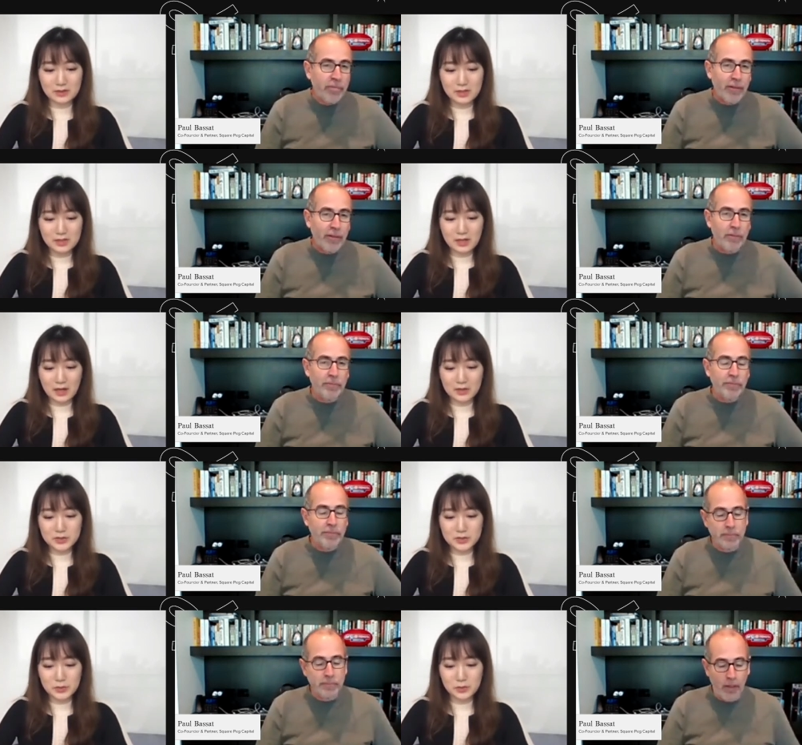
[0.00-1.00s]
Speaker 1: how do you
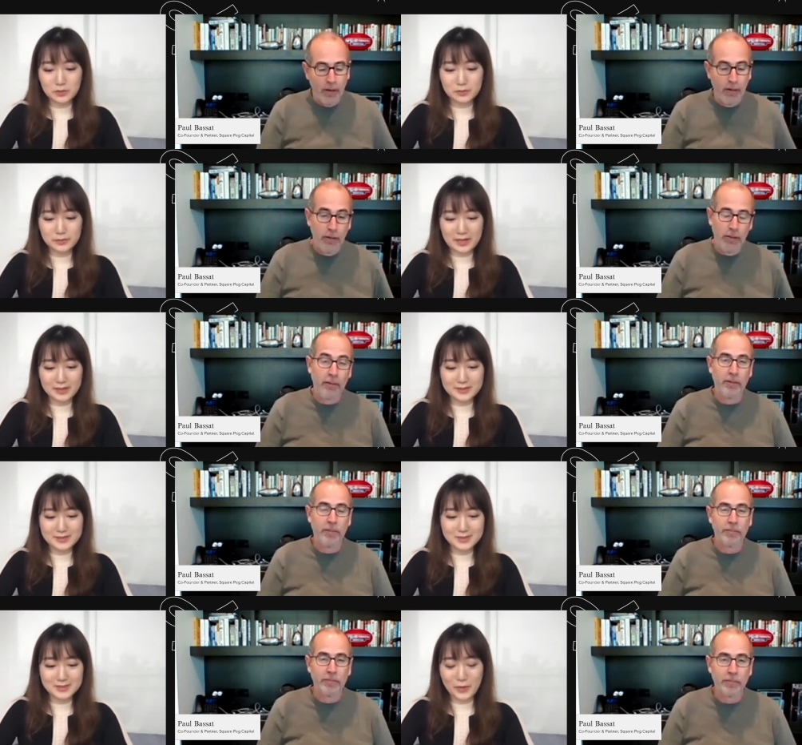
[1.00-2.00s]
balance
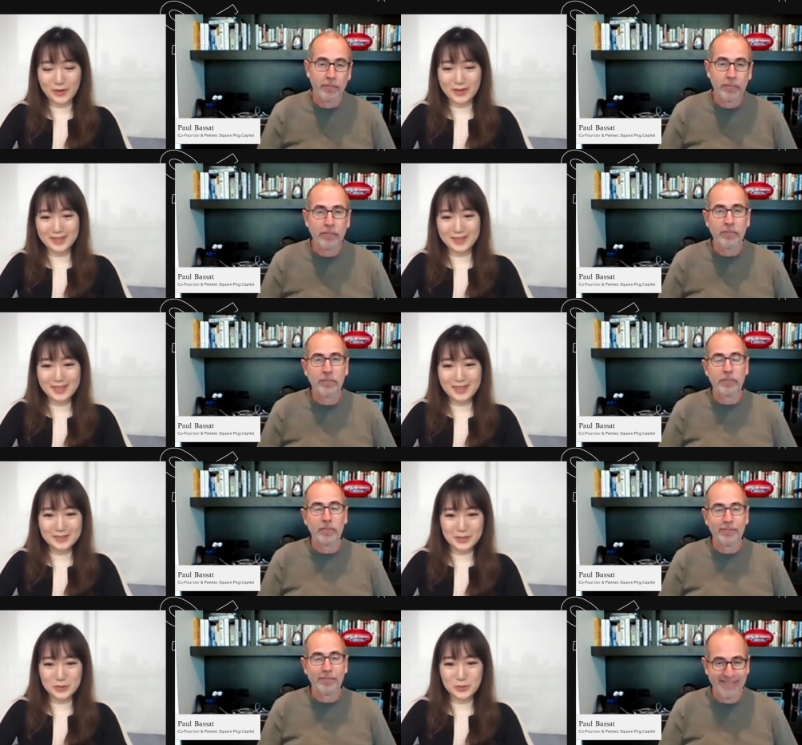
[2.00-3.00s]
work and life? How do
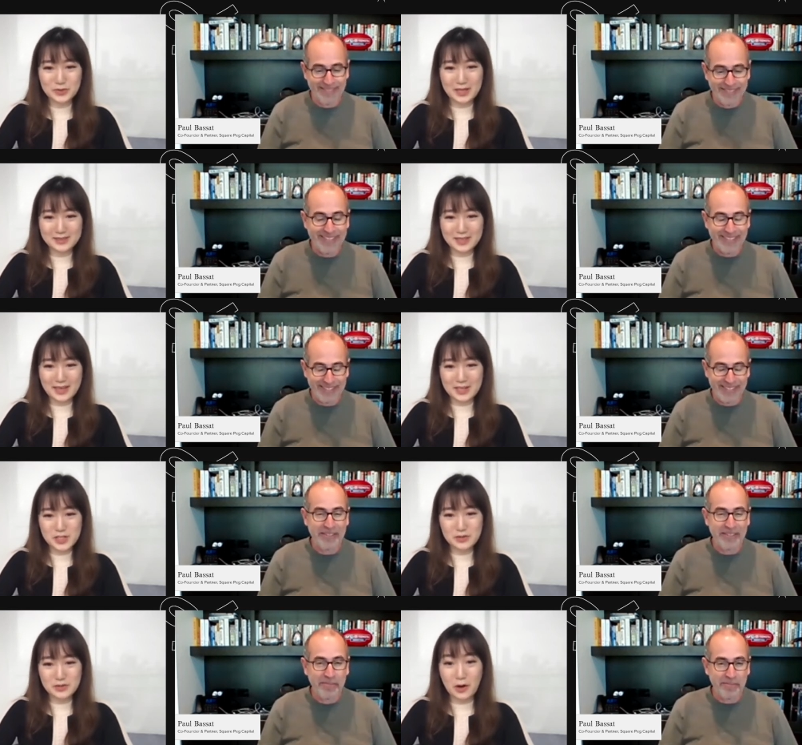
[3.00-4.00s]
you like, they actually
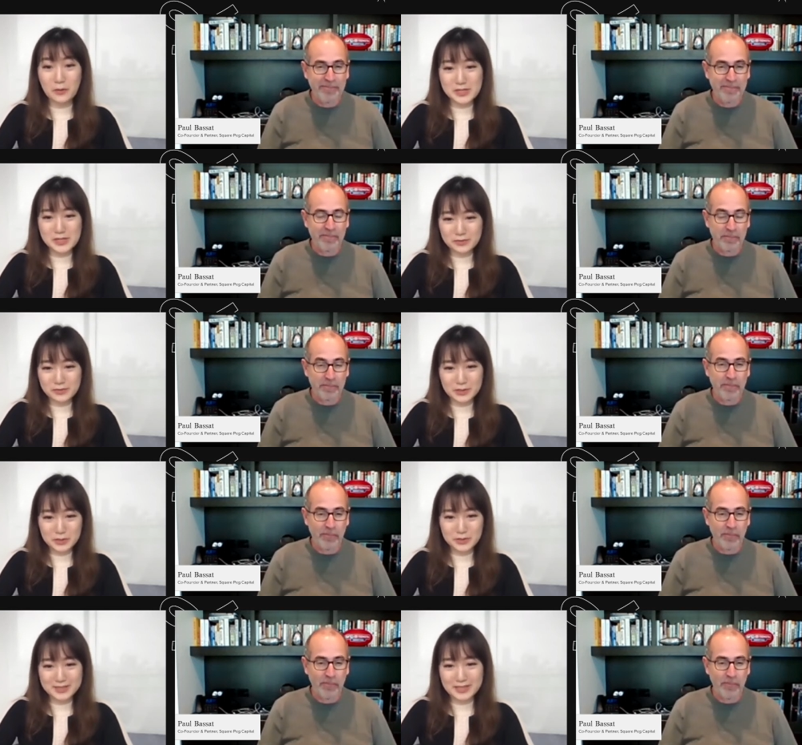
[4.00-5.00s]
always refer to the
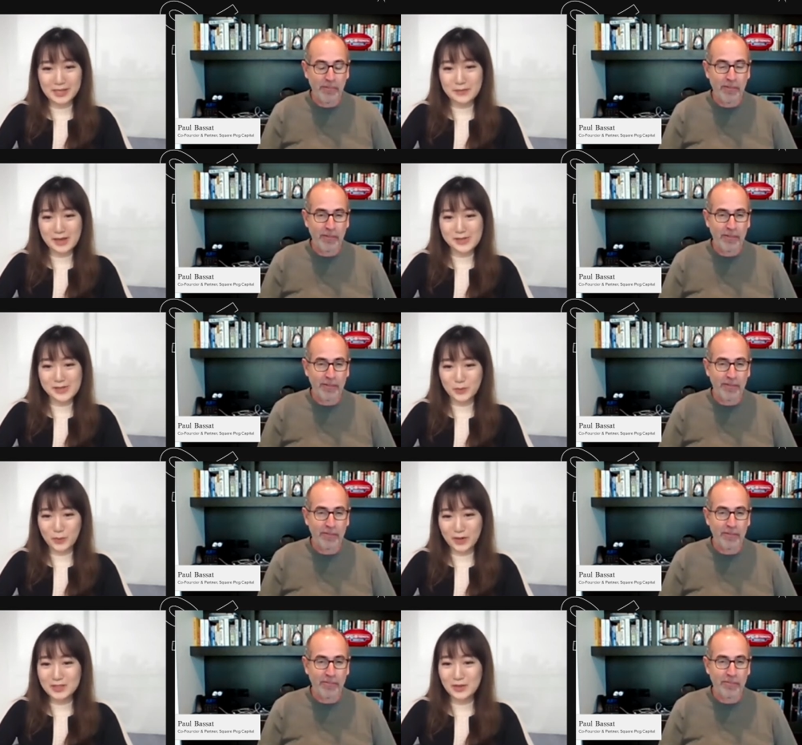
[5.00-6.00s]
startup as work
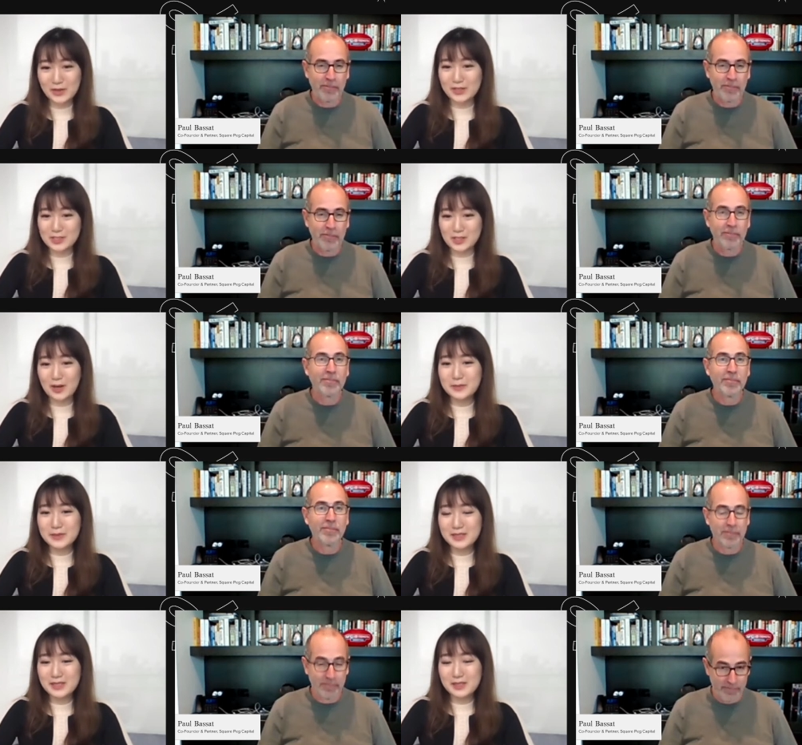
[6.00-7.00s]
or a job.
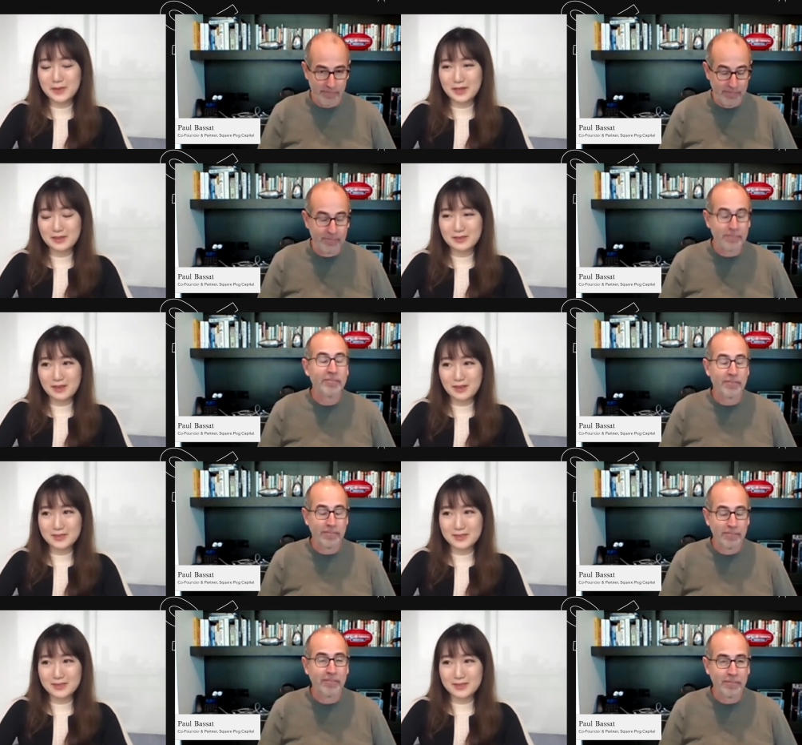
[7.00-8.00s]
But mm I think
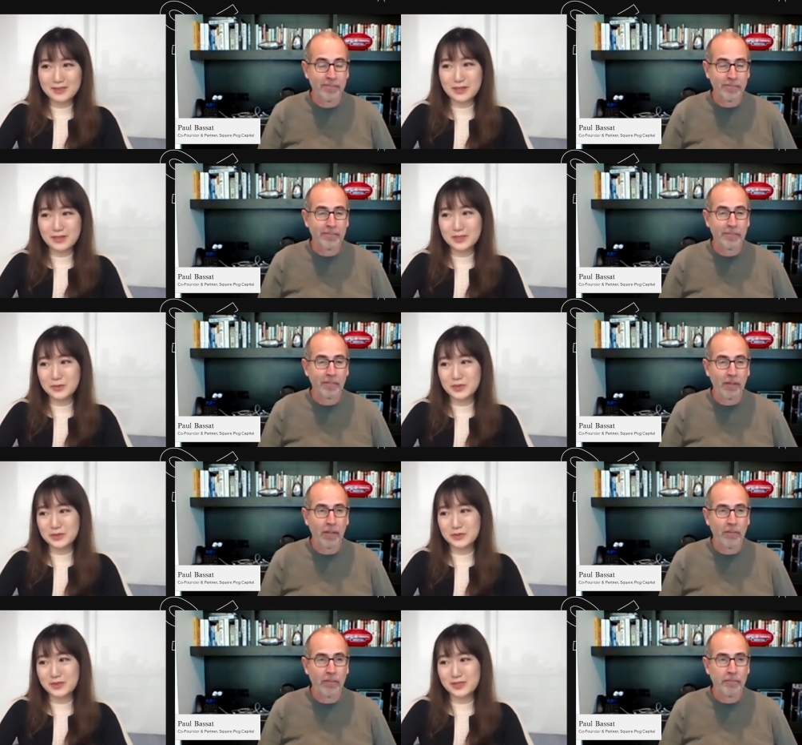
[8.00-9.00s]
every founder will
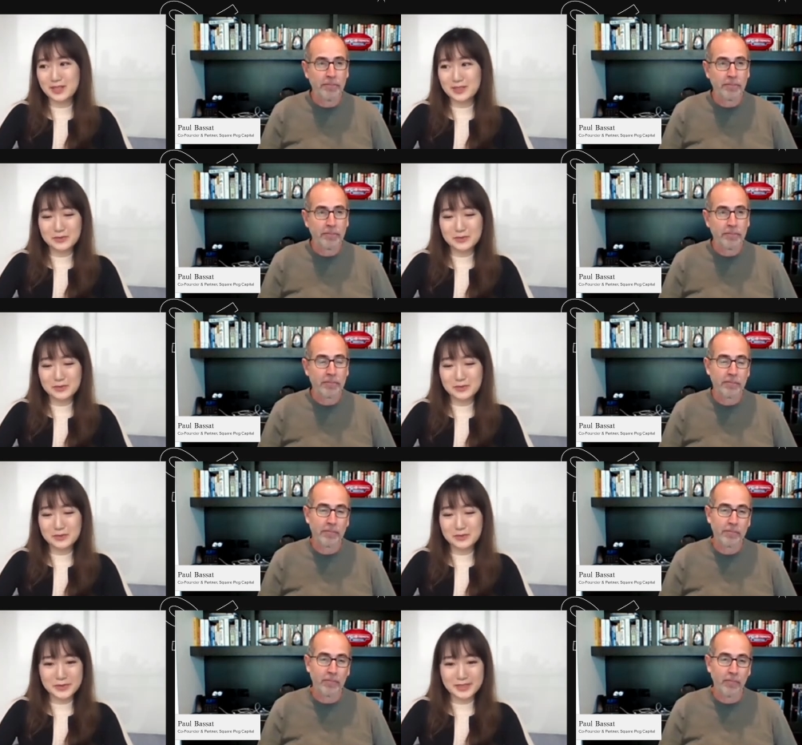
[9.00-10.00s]
agree that we never
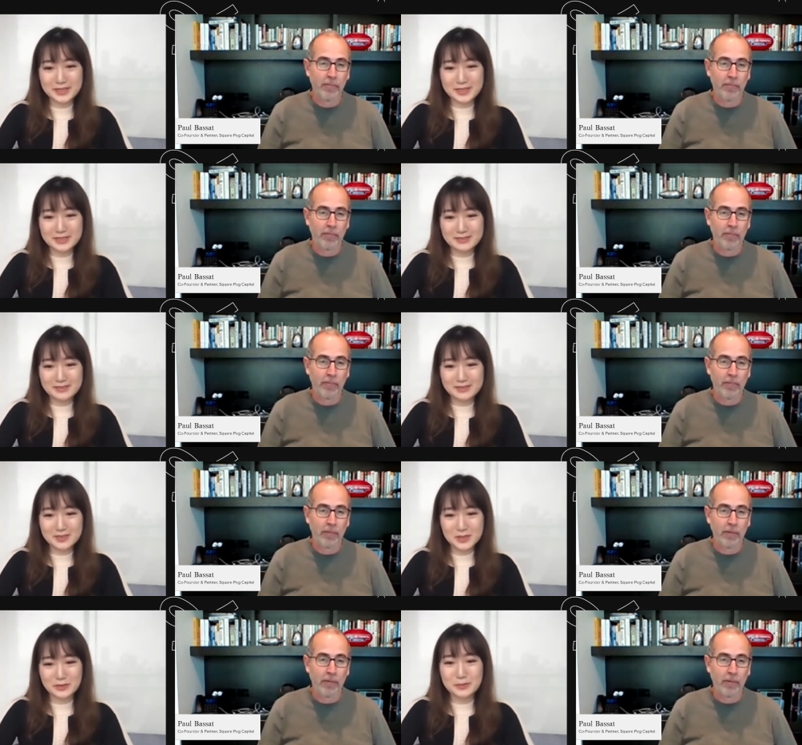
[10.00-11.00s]
really sort
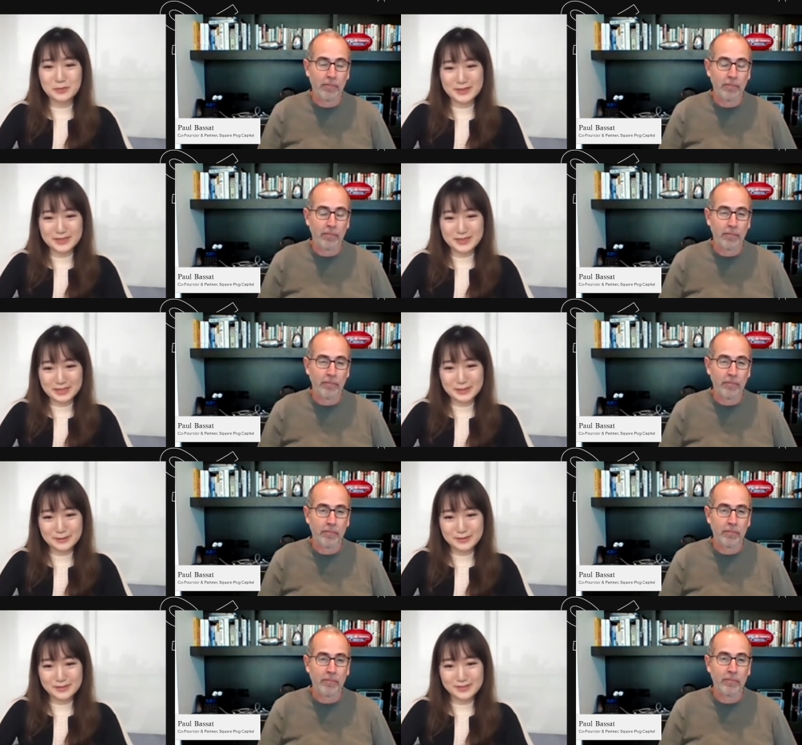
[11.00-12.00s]
of perceive
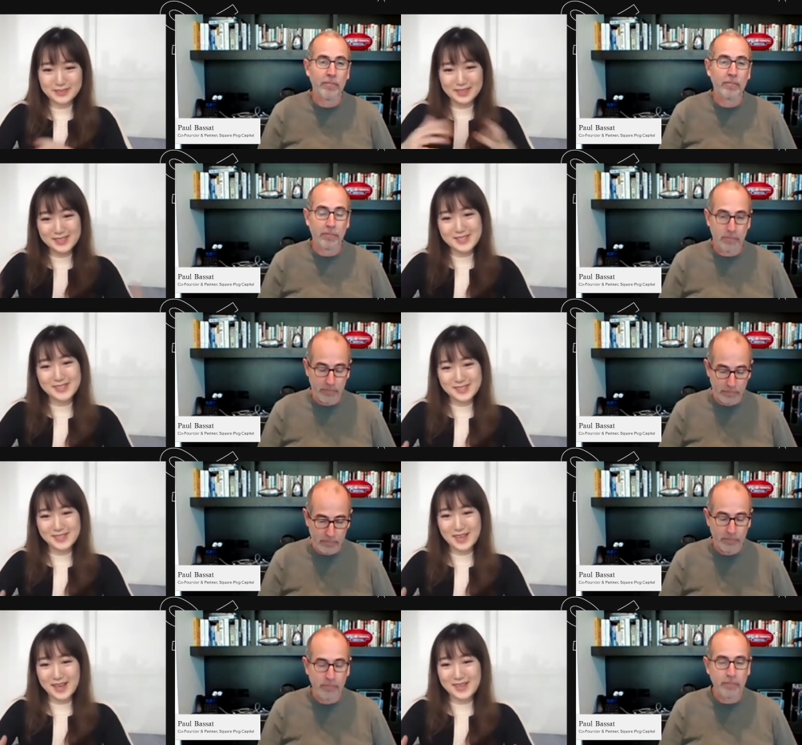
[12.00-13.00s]
this
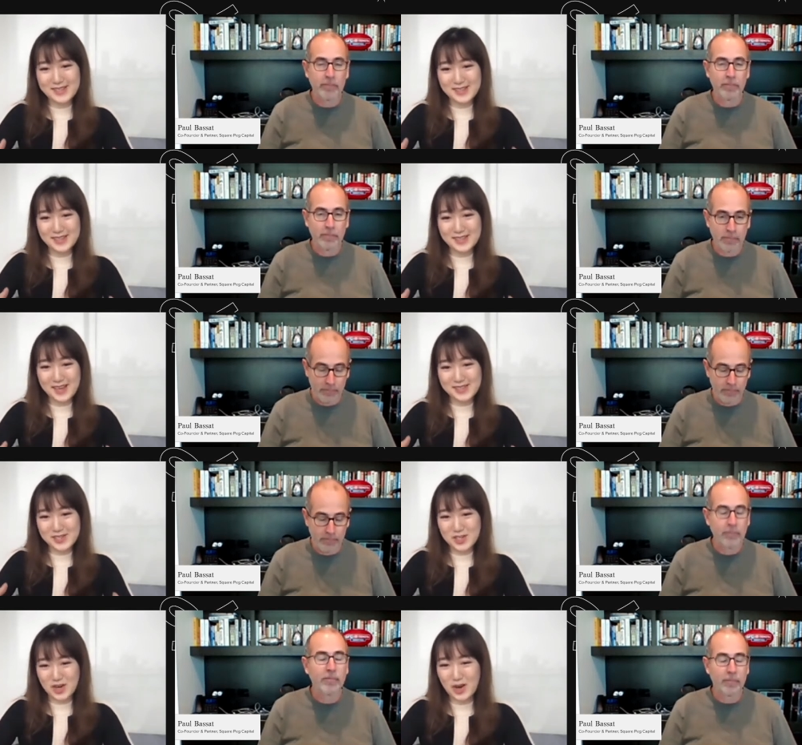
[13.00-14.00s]
as a, as a
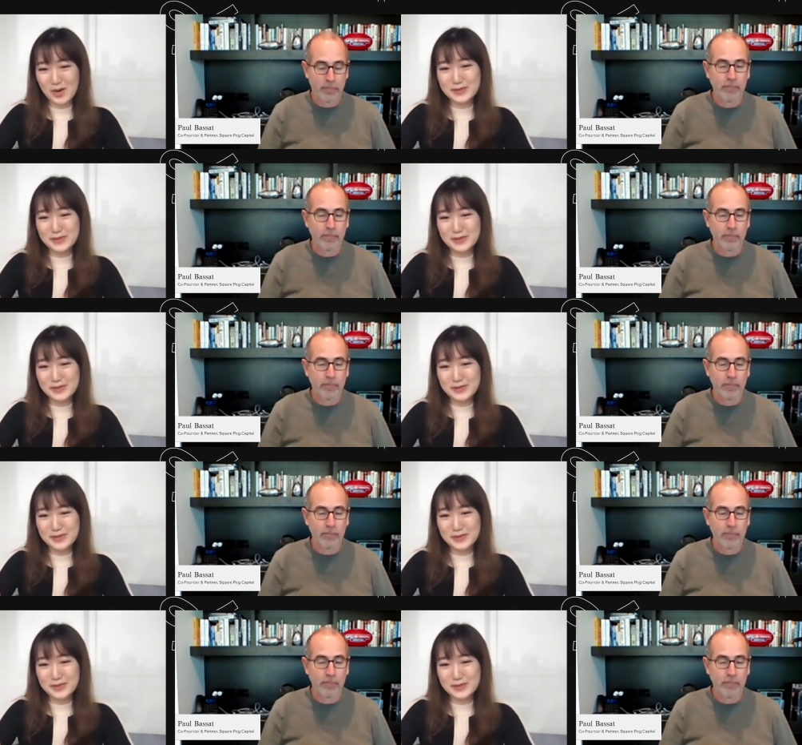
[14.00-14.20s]
job